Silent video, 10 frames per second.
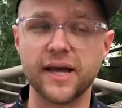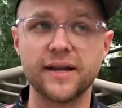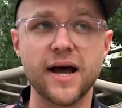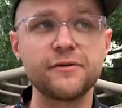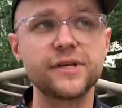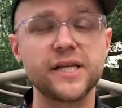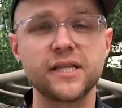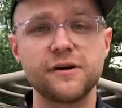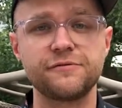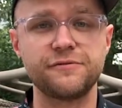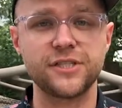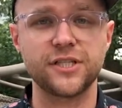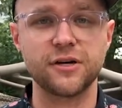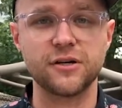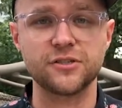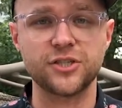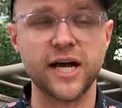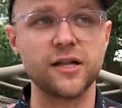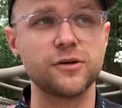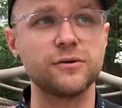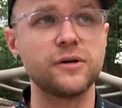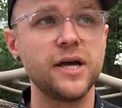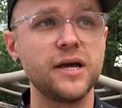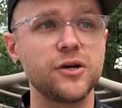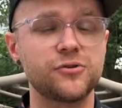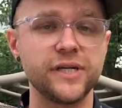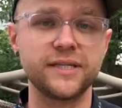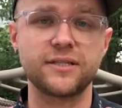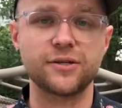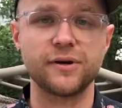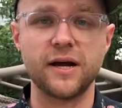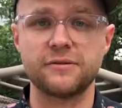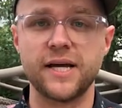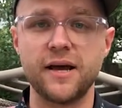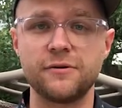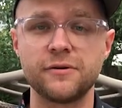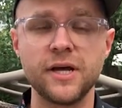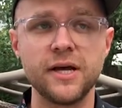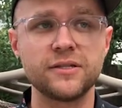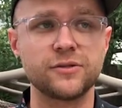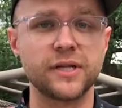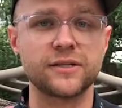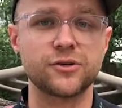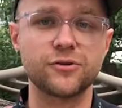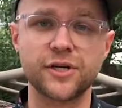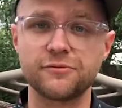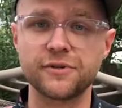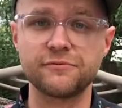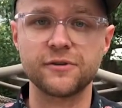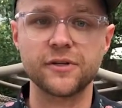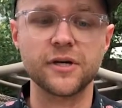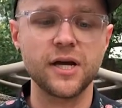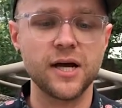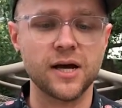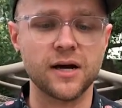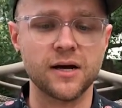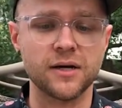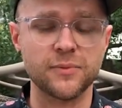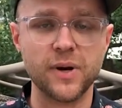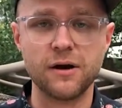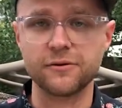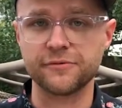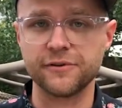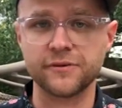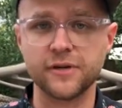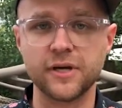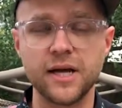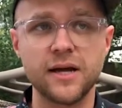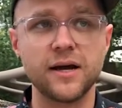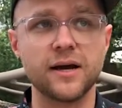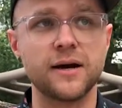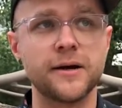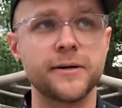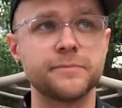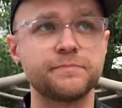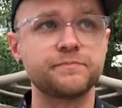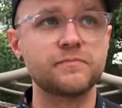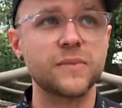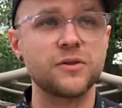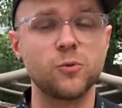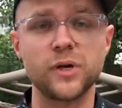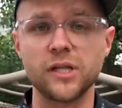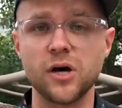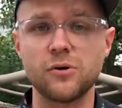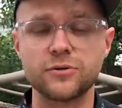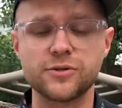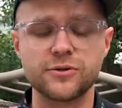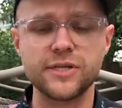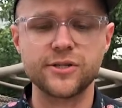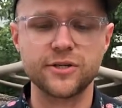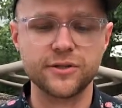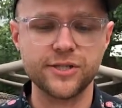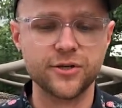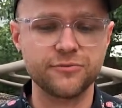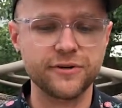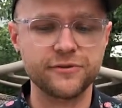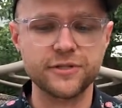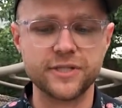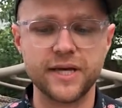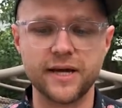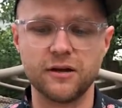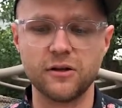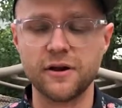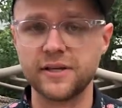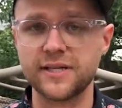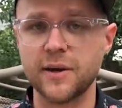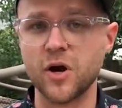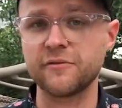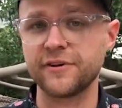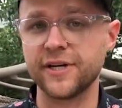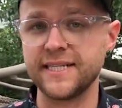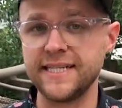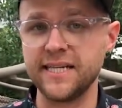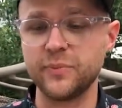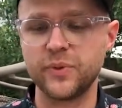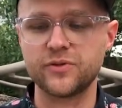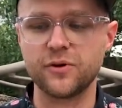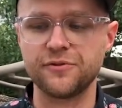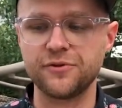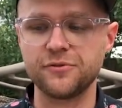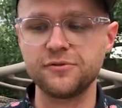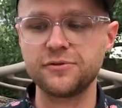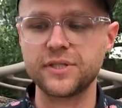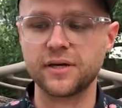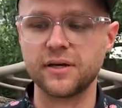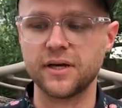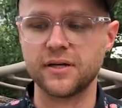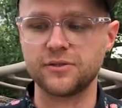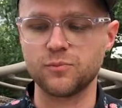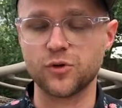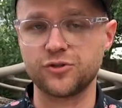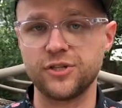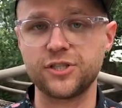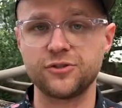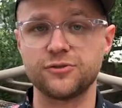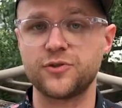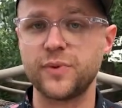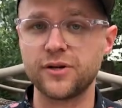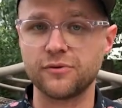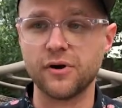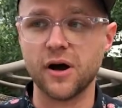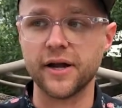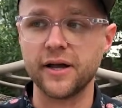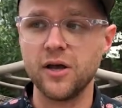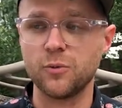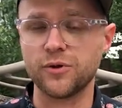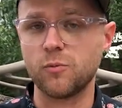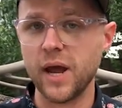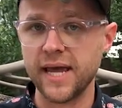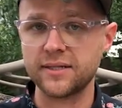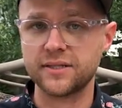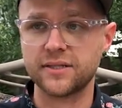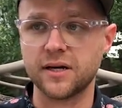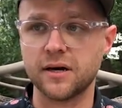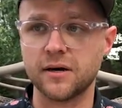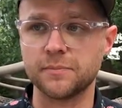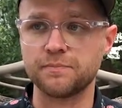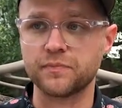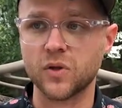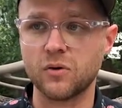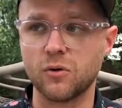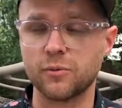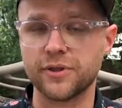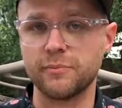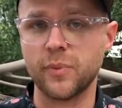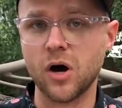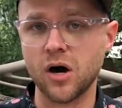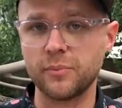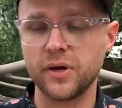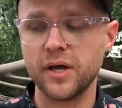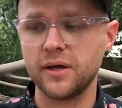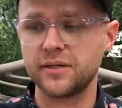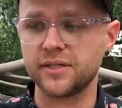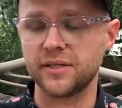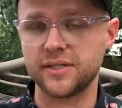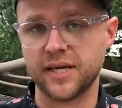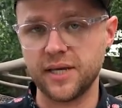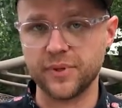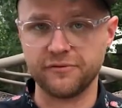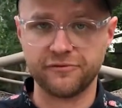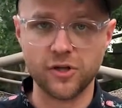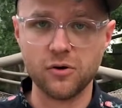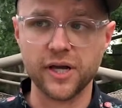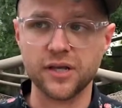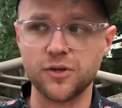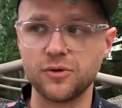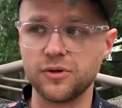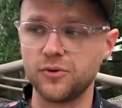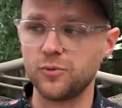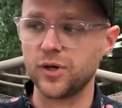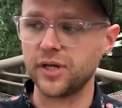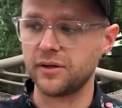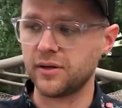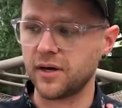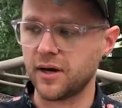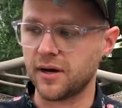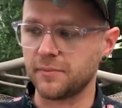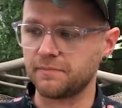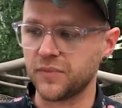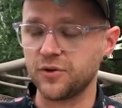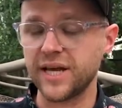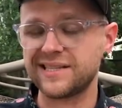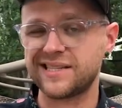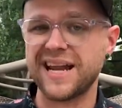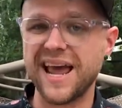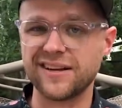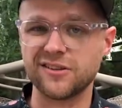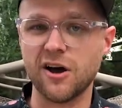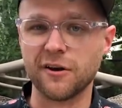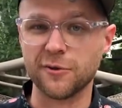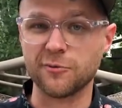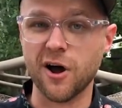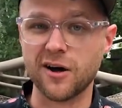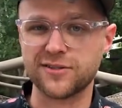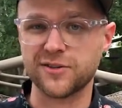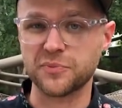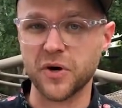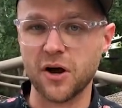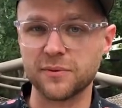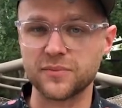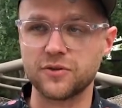And I really love fishing on shallow creeks around town. So like the Crooked River, the Bowen River, the Willow. So these are rivers that a lot of the time aren't very deep. So if you used a more traditional spinner rod with weights or with a bob to keep it floating, you'd get snagged a lot on the rocks on the bottom.